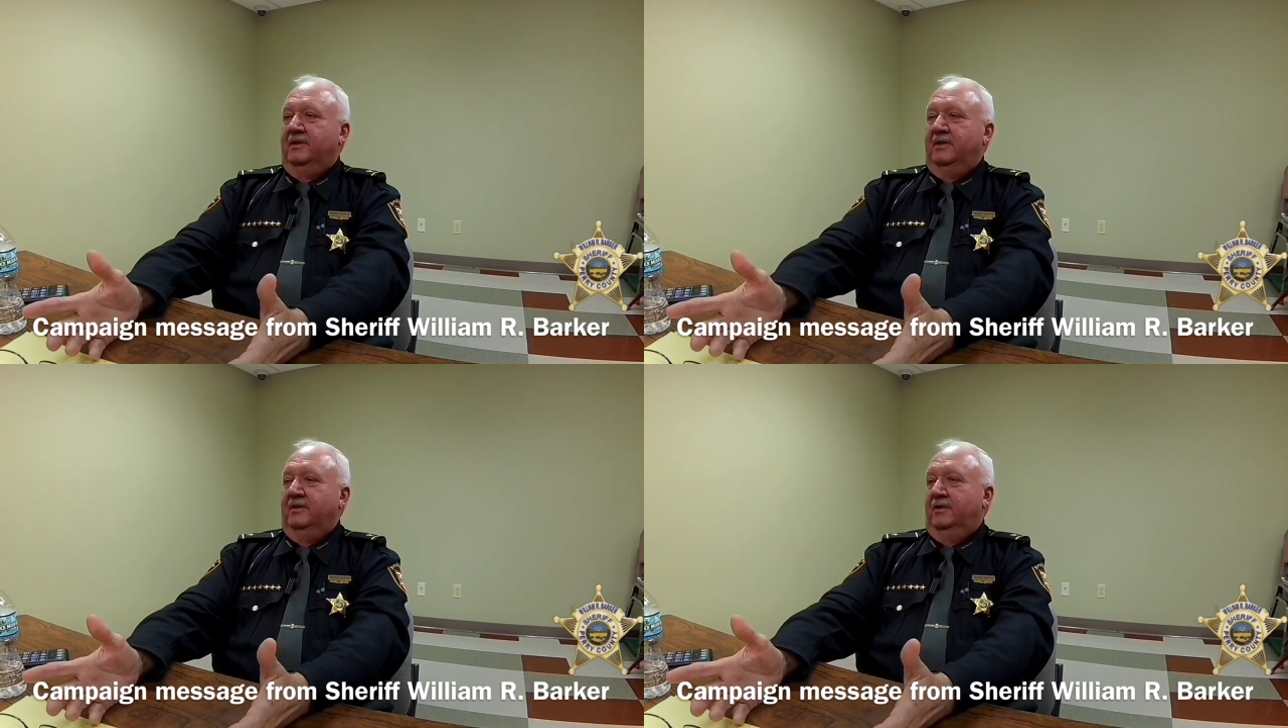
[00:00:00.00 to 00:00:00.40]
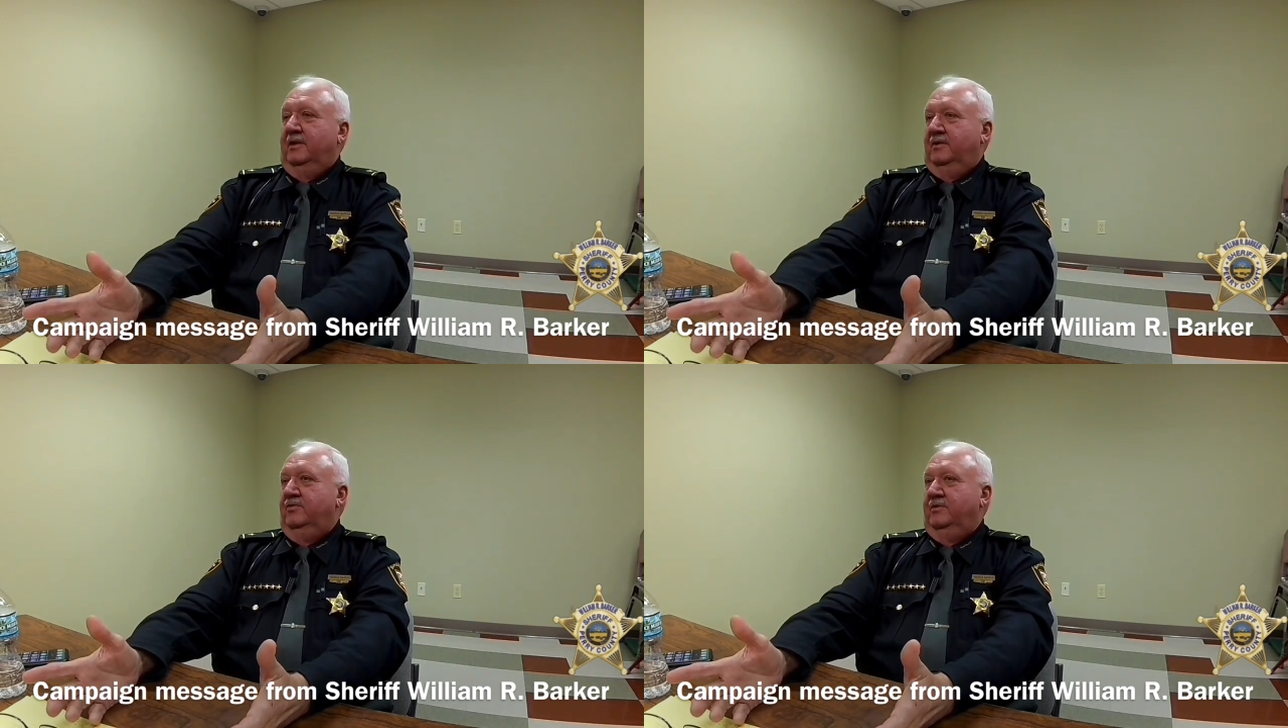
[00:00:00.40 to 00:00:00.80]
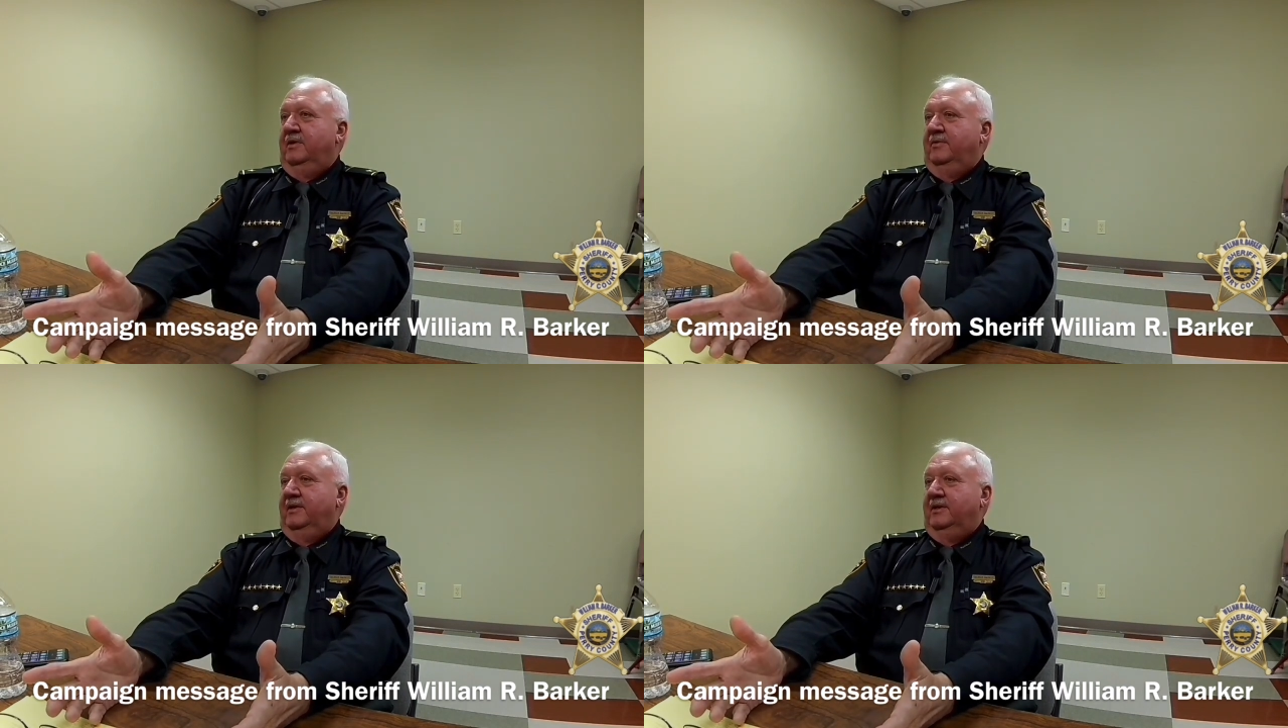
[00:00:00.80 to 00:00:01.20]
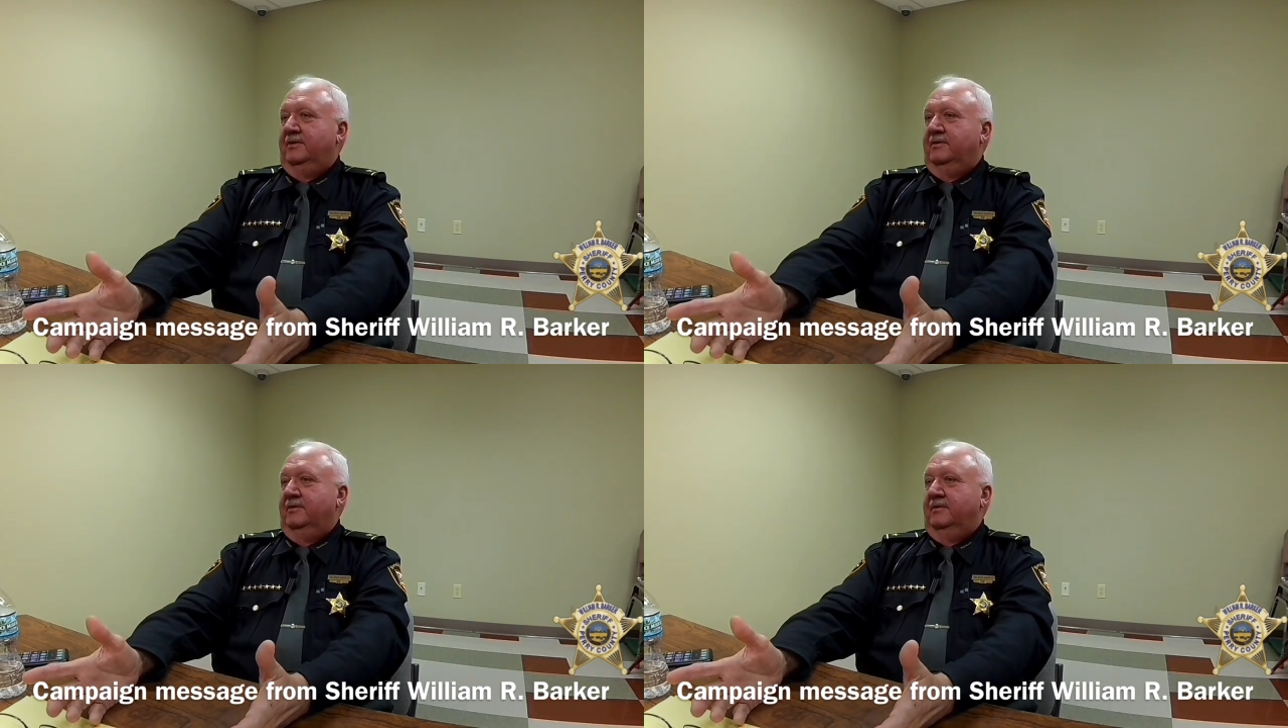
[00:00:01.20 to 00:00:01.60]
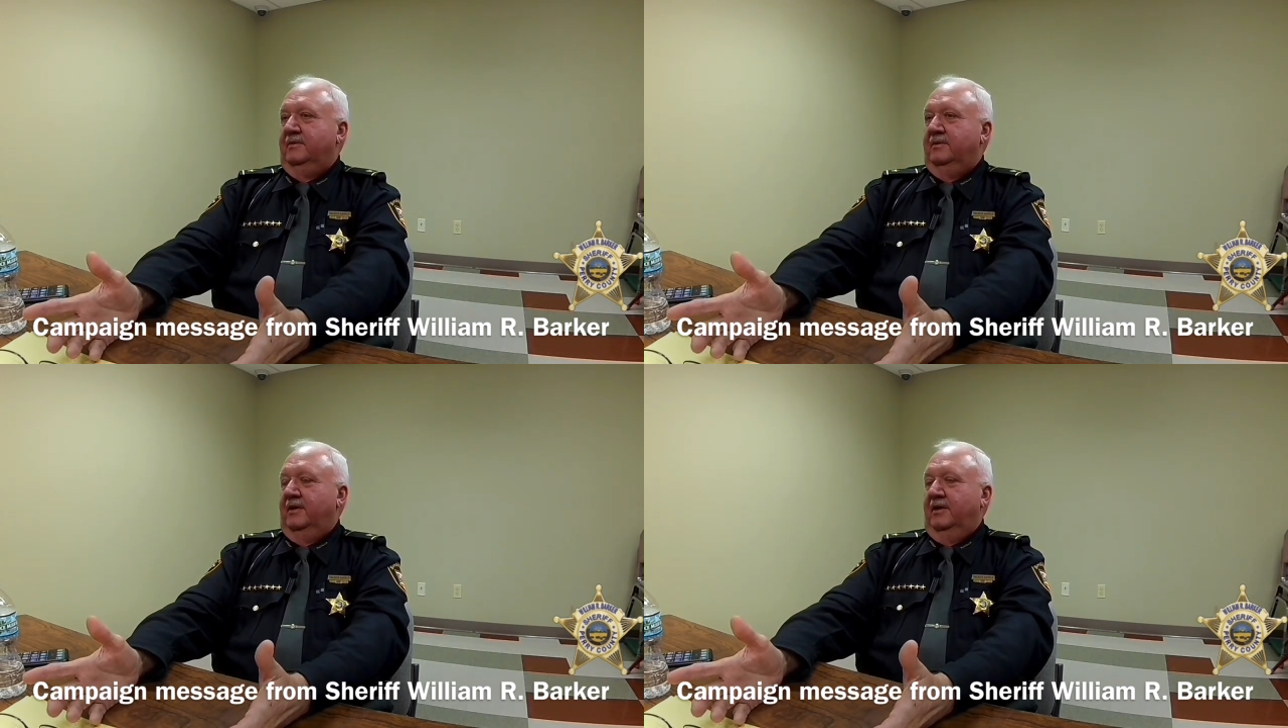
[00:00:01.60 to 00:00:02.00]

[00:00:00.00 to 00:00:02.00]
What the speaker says: I owe them an answer. I